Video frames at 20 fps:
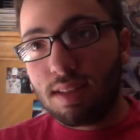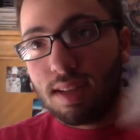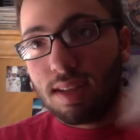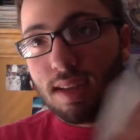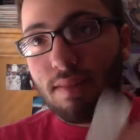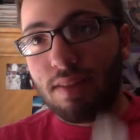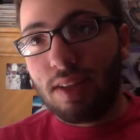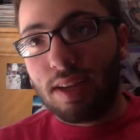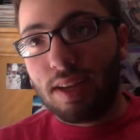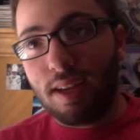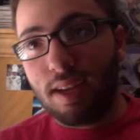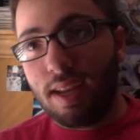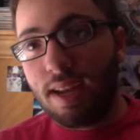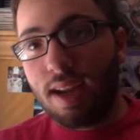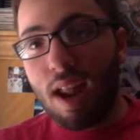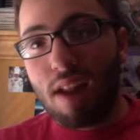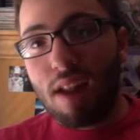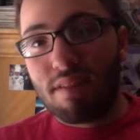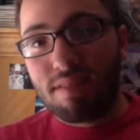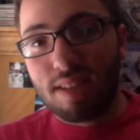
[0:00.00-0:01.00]
I give it like an 8
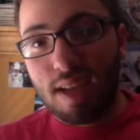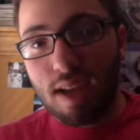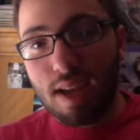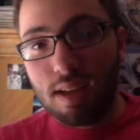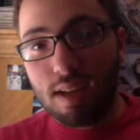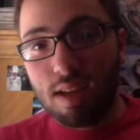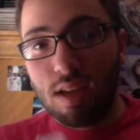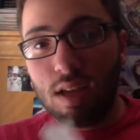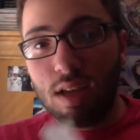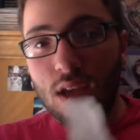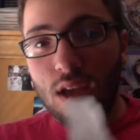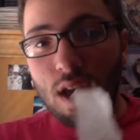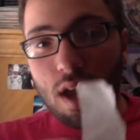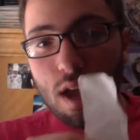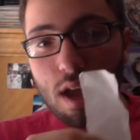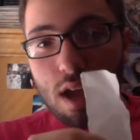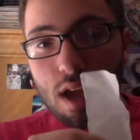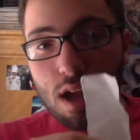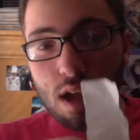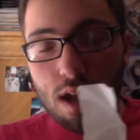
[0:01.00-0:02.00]
out of
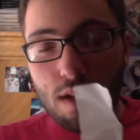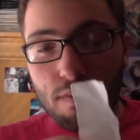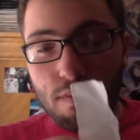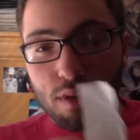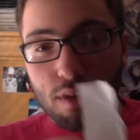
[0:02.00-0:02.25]
10.